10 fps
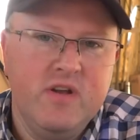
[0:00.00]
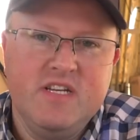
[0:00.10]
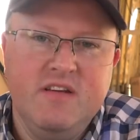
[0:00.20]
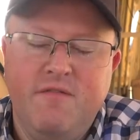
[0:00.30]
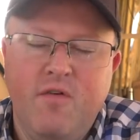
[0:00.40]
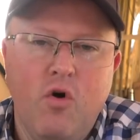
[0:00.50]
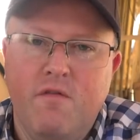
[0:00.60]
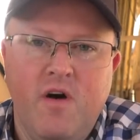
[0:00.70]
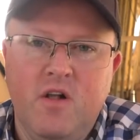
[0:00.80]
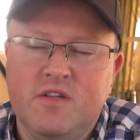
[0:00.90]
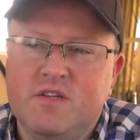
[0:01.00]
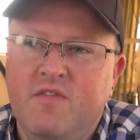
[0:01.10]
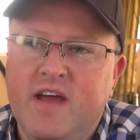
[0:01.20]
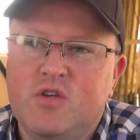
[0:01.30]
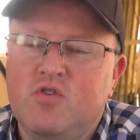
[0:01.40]
24 volt
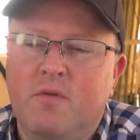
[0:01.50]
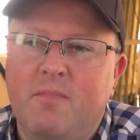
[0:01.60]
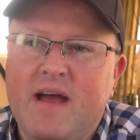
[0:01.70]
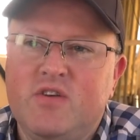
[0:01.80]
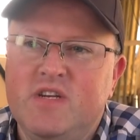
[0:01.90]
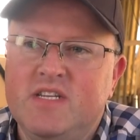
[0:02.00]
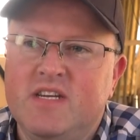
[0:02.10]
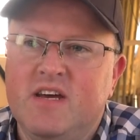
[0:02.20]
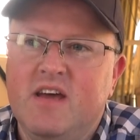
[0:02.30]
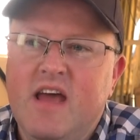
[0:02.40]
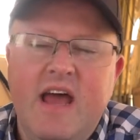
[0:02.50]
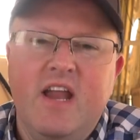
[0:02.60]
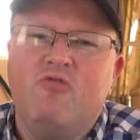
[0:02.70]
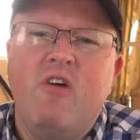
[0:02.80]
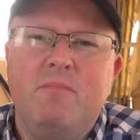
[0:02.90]
Victron batteries in a,
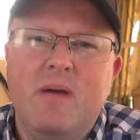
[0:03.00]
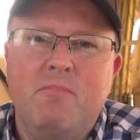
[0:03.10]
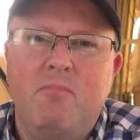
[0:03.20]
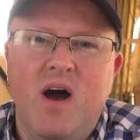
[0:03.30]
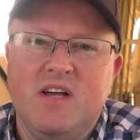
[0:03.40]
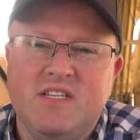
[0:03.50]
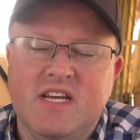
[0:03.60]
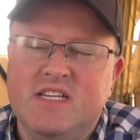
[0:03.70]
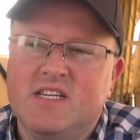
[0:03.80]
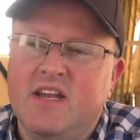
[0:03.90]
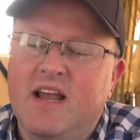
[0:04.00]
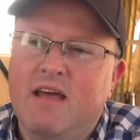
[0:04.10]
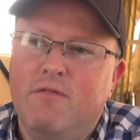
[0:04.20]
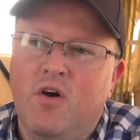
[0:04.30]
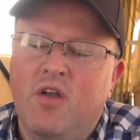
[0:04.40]
in a great big bus that he's going to
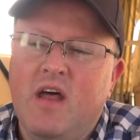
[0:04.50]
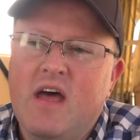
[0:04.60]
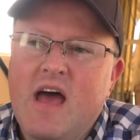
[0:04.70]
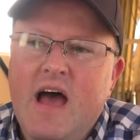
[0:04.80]
live on,